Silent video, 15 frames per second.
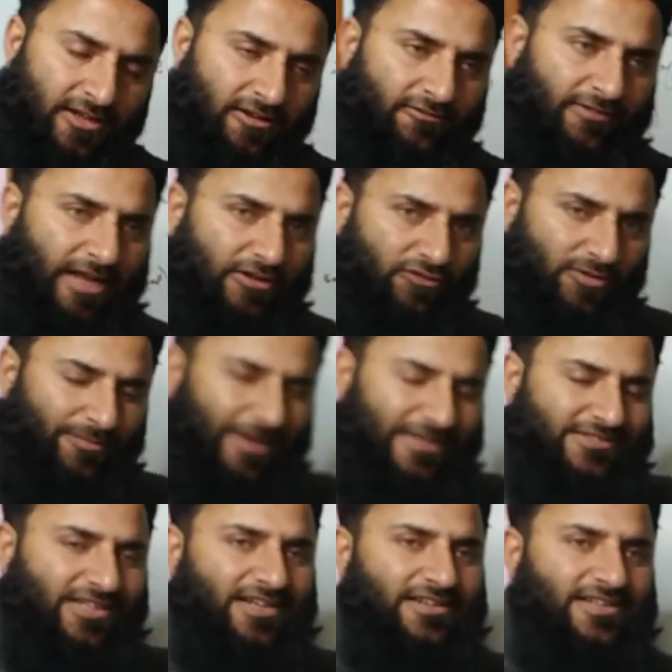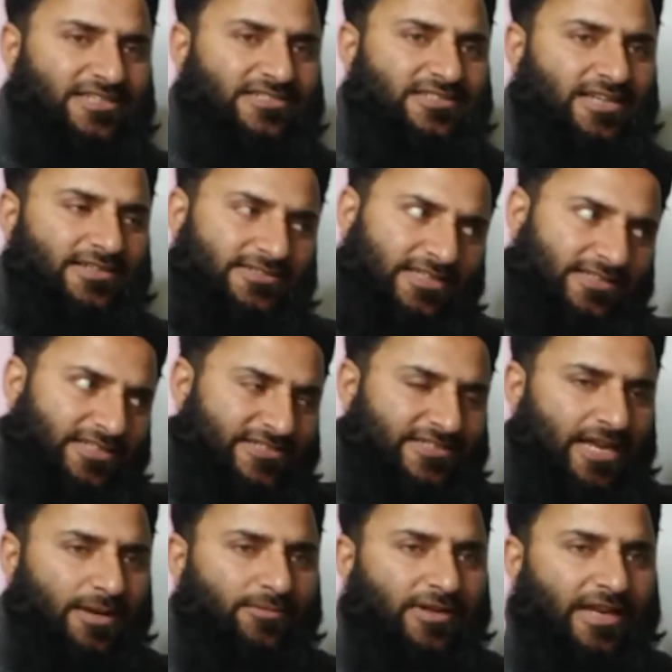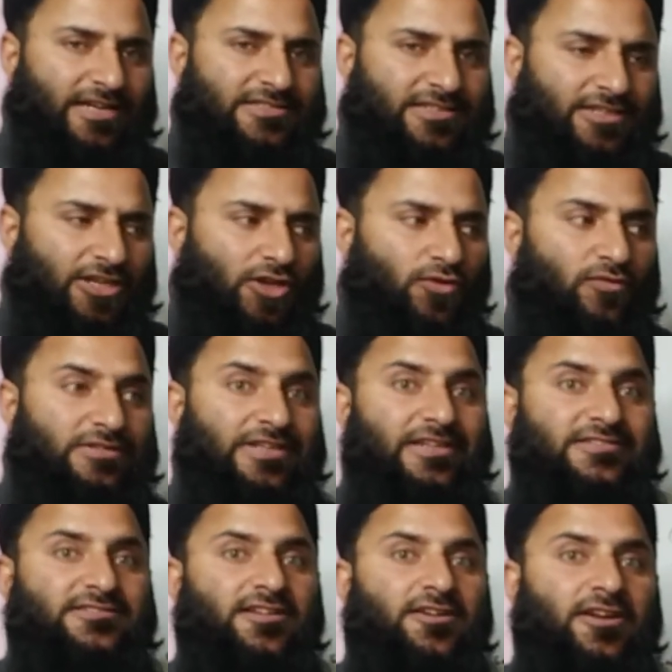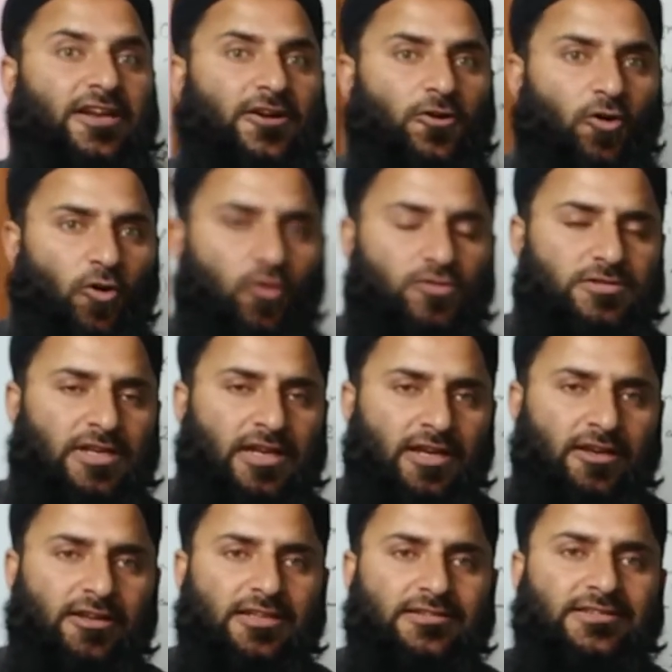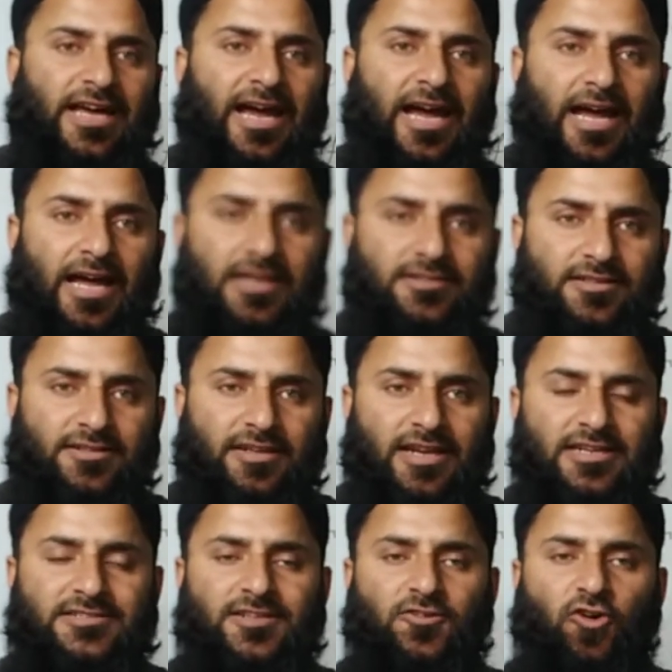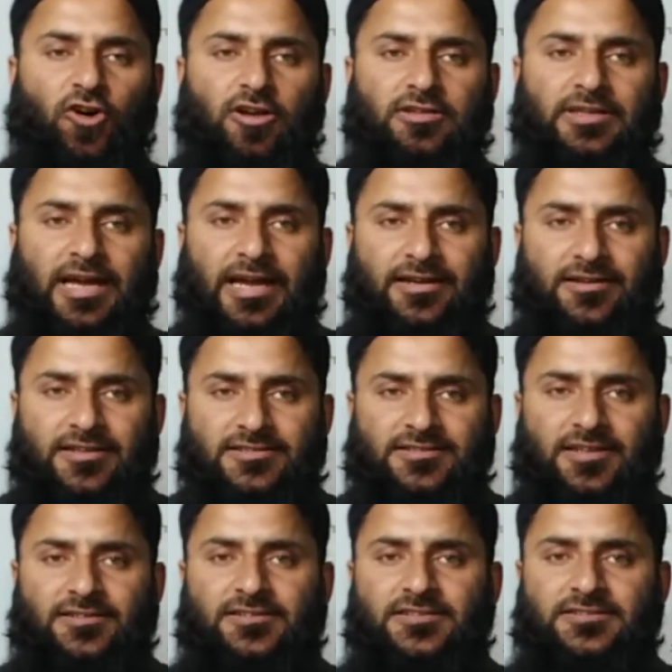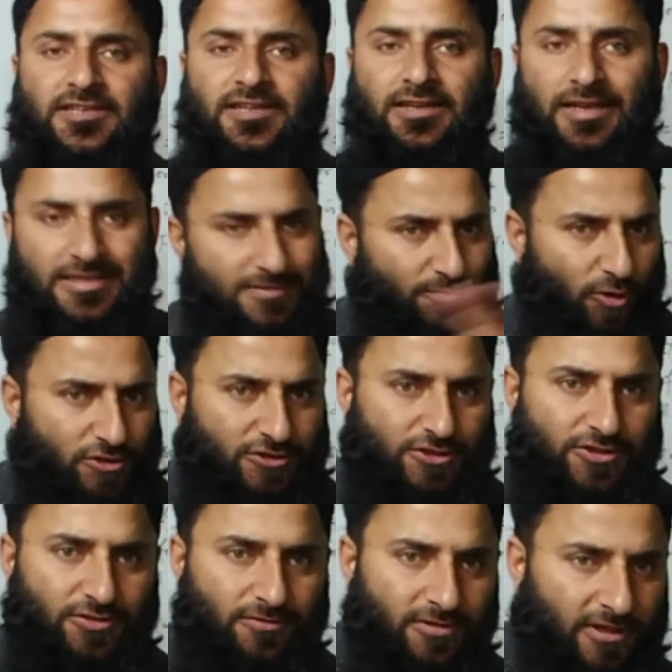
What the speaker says: When we measure a distance in the same direction in which incident ray goes, that direction or that distance is taken as positive.